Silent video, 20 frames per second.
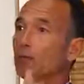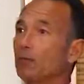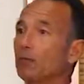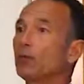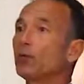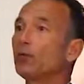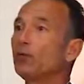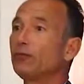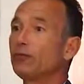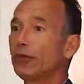
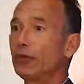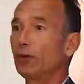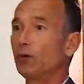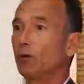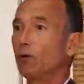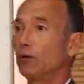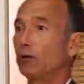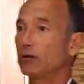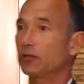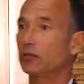prove that it
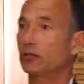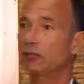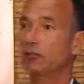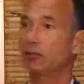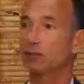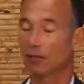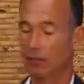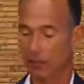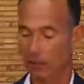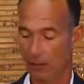works.
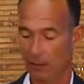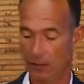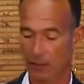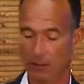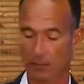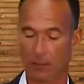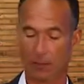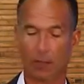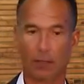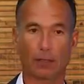
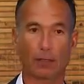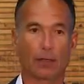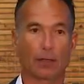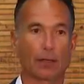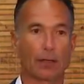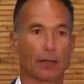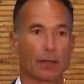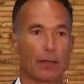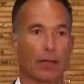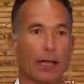
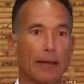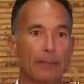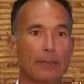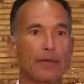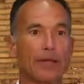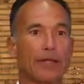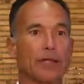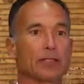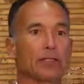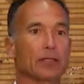
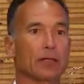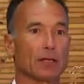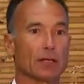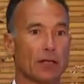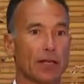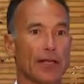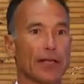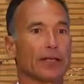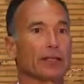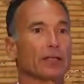Companies
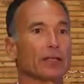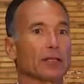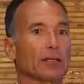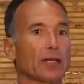like to